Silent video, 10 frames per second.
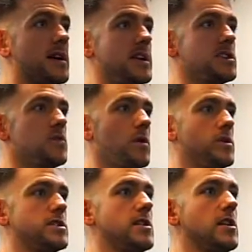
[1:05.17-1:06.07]
And this is what
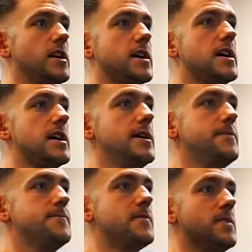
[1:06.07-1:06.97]
it wants to look like,
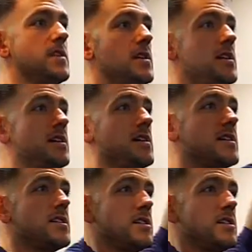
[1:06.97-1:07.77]
okay? So